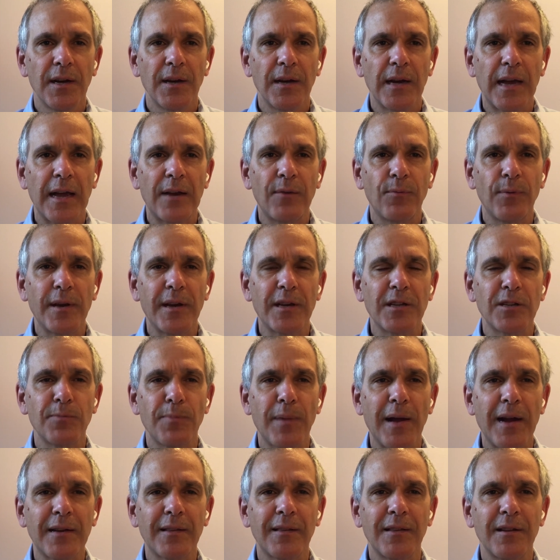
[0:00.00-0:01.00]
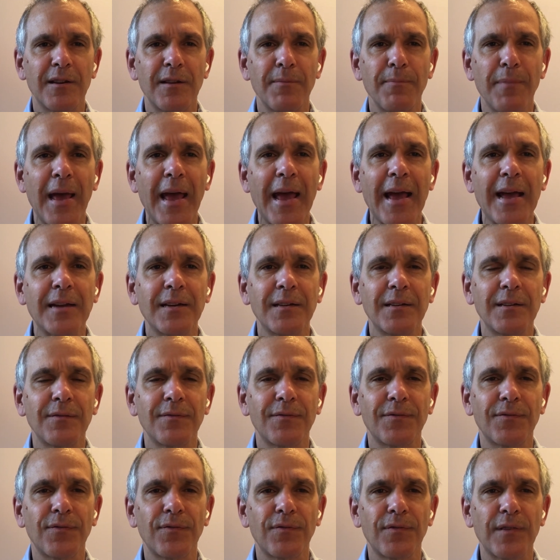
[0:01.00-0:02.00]
And we expect the demand
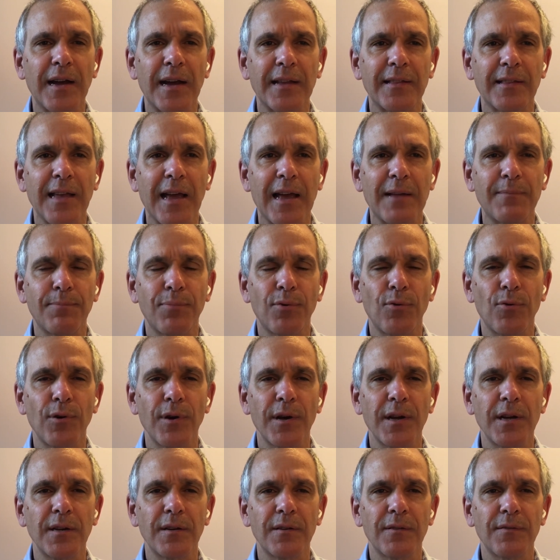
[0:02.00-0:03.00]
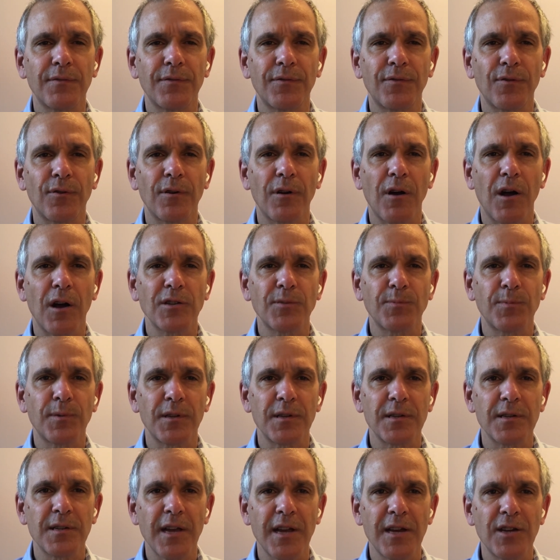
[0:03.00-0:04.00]
at that point for
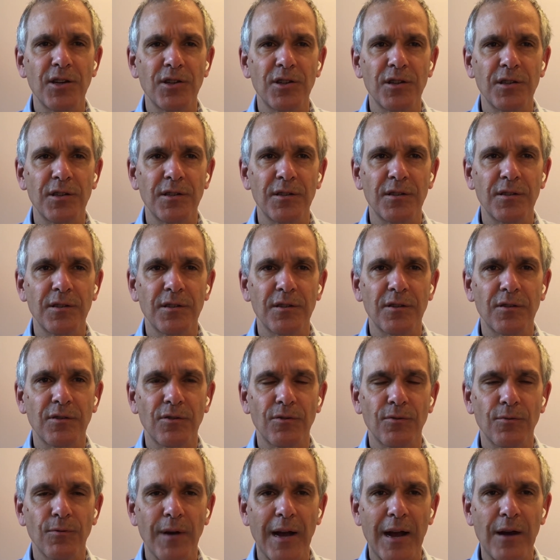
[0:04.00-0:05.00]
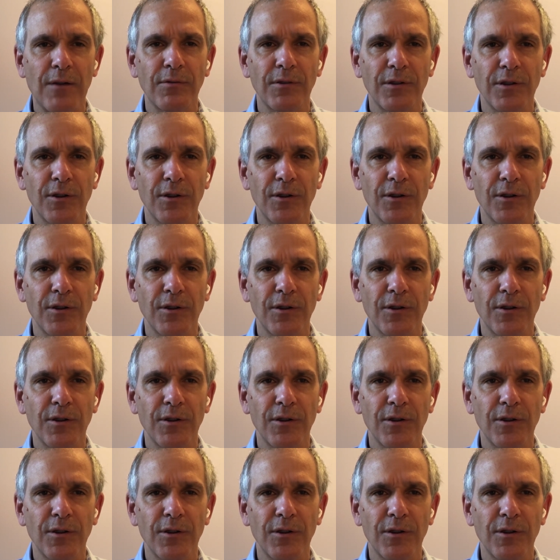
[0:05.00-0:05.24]
hospitalizations throughout